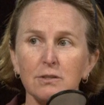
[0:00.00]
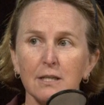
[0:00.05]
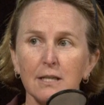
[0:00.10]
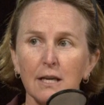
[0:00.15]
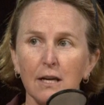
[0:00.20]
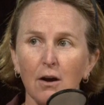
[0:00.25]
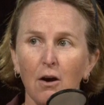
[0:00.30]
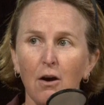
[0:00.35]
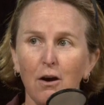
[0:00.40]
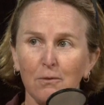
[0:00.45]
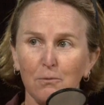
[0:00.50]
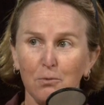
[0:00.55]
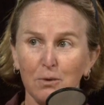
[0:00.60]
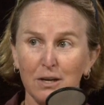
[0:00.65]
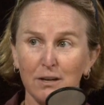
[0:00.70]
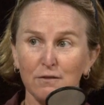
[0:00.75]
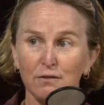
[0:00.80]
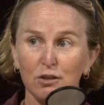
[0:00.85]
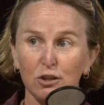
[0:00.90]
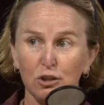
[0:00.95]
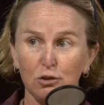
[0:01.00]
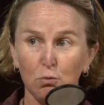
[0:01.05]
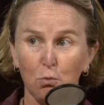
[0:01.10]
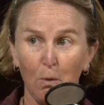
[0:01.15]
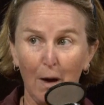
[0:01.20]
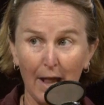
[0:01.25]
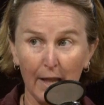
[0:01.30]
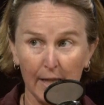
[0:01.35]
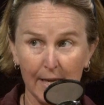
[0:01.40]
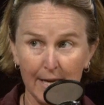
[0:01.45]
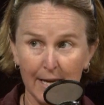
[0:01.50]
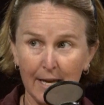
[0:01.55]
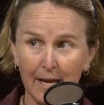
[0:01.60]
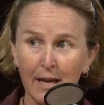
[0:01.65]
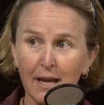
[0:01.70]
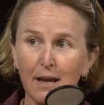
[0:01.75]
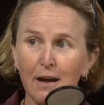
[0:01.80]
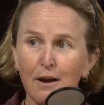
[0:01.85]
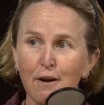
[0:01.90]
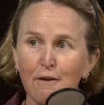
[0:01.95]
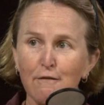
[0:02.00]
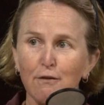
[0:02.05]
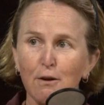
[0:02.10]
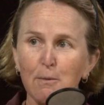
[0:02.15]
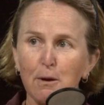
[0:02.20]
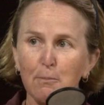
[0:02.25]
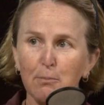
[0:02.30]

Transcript: to get rid of swelling from